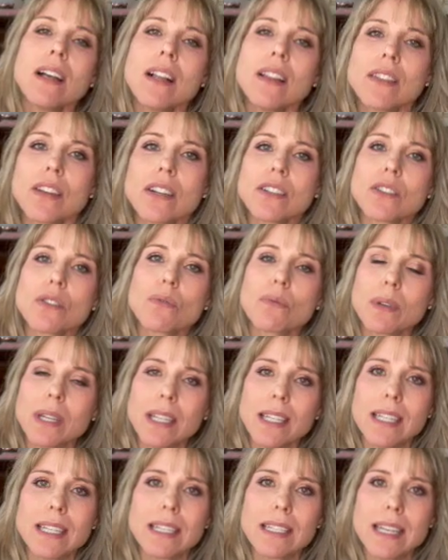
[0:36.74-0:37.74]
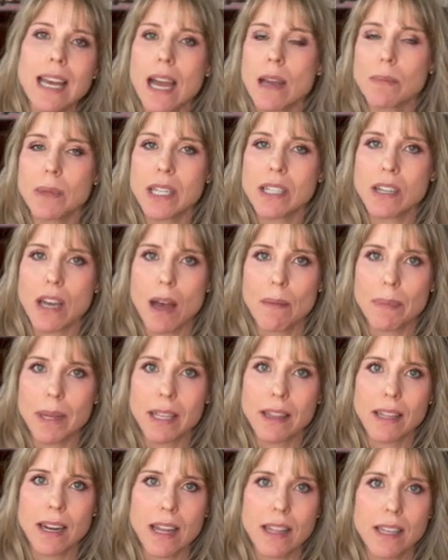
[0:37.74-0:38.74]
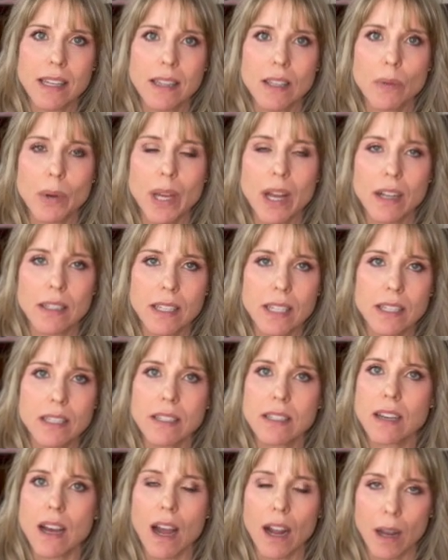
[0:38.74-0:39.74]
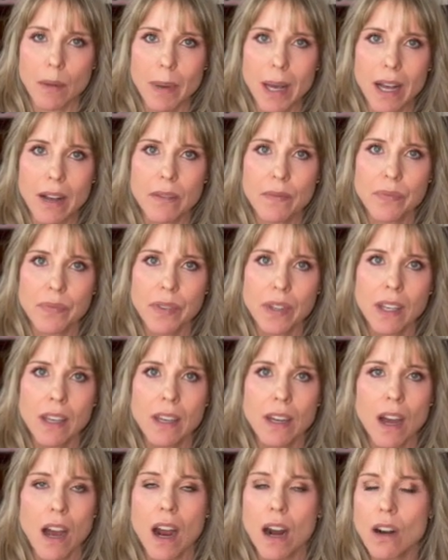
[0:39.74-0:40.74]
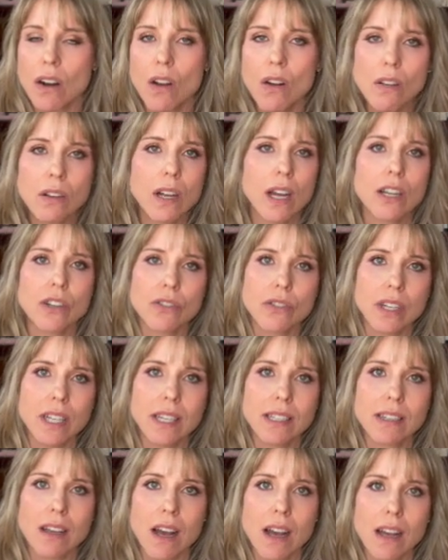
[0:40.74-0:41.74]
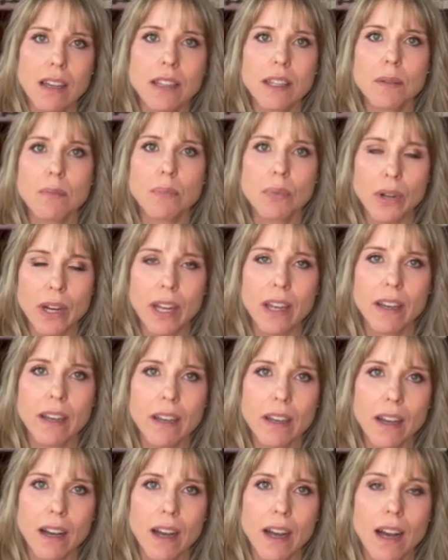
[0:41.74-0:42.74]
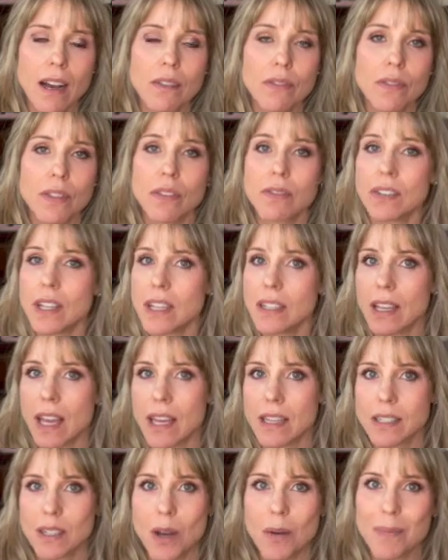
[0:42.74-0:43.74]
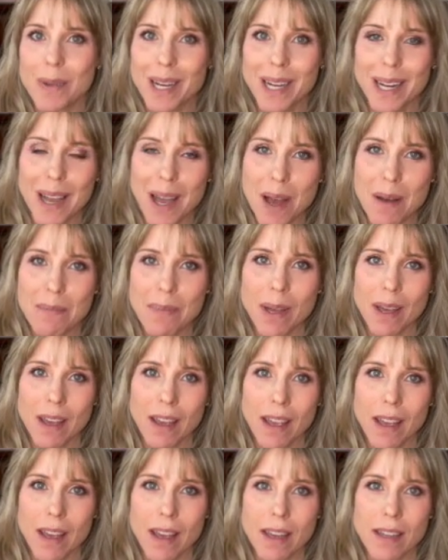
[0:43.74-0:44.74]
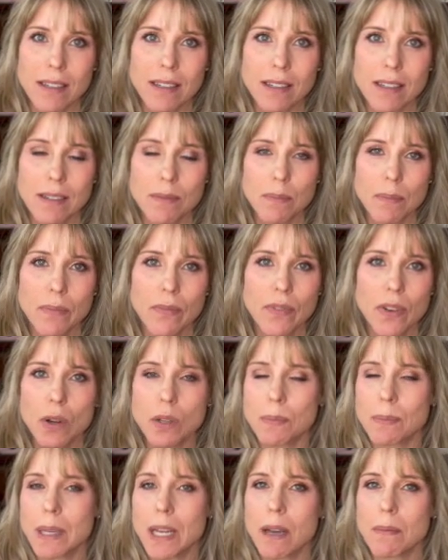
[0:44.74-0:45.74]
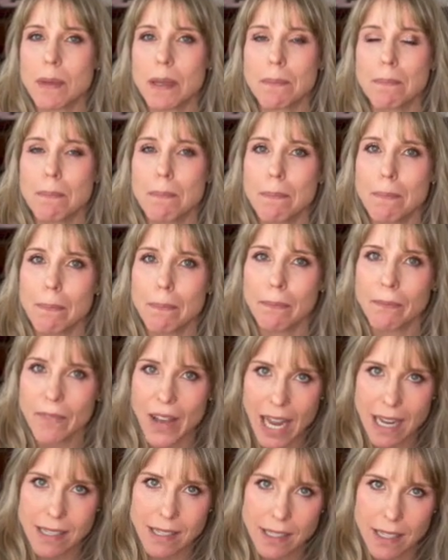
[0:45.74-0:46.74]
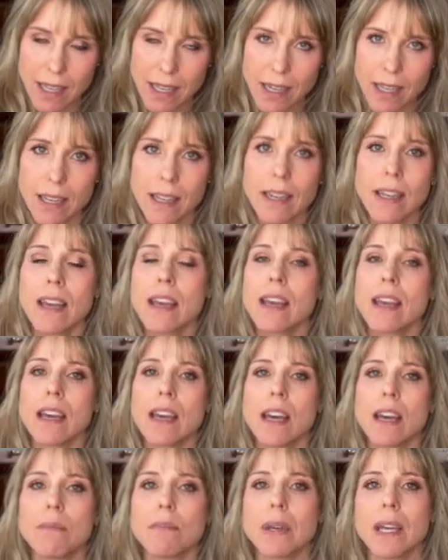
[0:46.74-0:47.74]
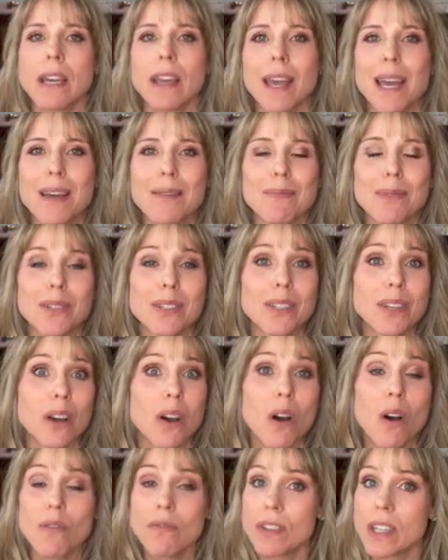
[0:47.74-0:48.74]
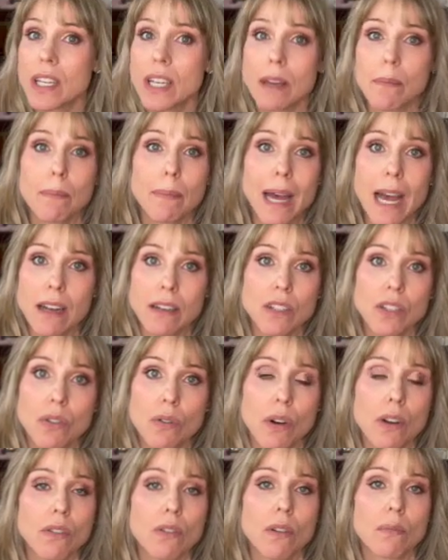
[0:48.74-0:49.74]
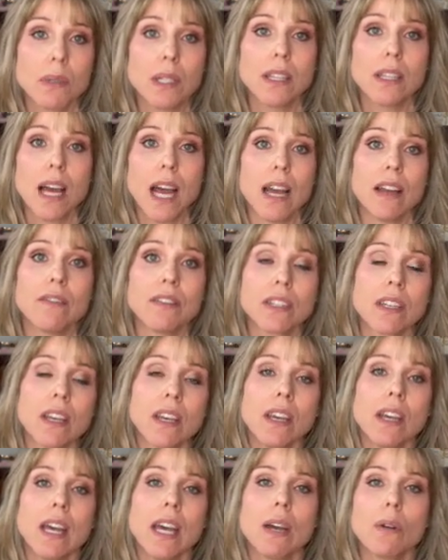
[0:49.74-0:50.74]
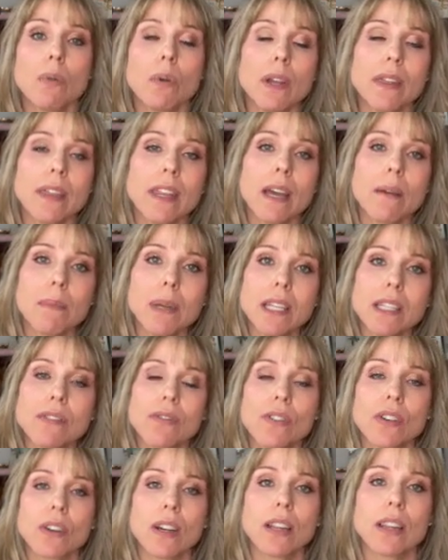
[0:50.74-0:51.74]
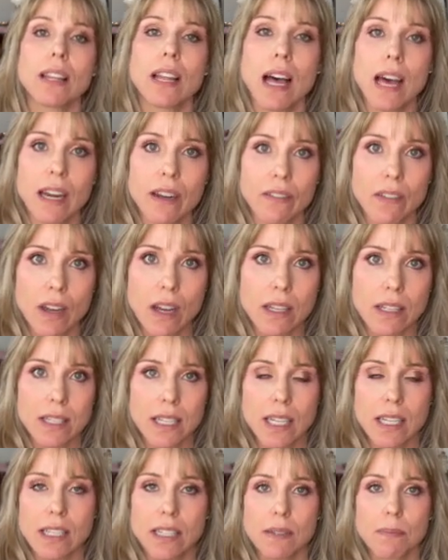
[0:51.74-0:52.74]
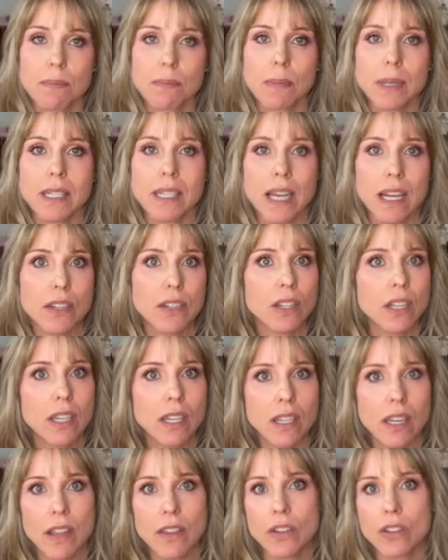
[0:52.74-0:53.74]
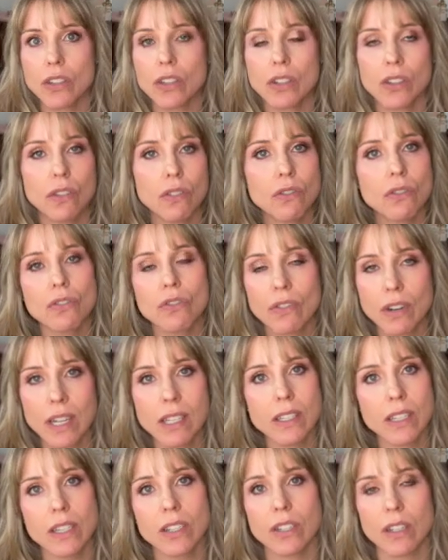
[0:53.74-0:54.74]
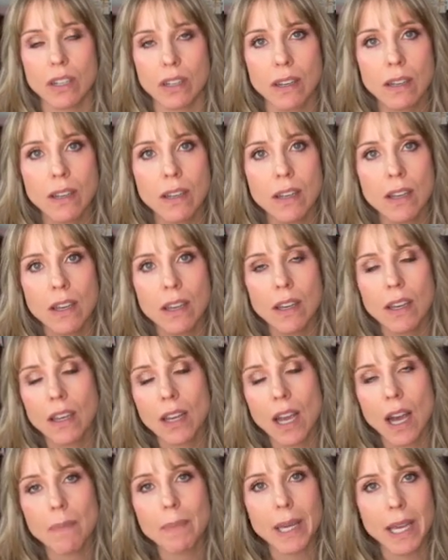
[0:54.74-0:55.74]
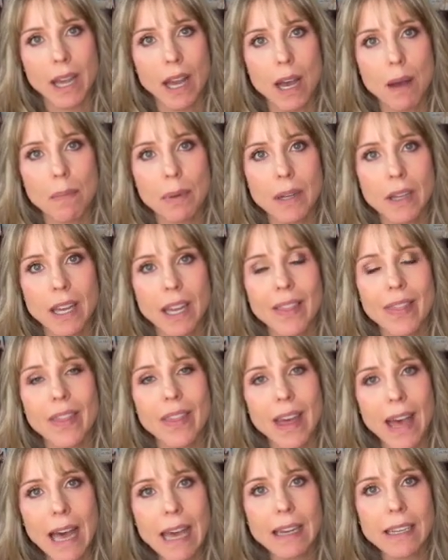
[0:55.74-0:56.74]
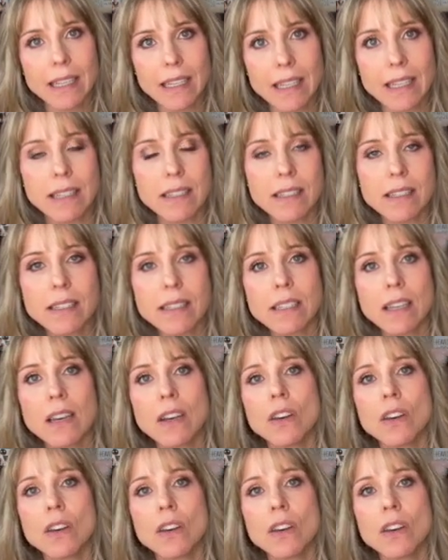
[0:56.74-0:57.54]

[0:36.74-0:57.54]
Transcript: There's a really timely topic that I think that we all need to talk about. Our whole country is on the brink of the floodgates opening up and folks becoming vaccinated and being able to hopefully get back to our normal lives. And what that means for a lot of us is potentially another huge transition coming up. And that is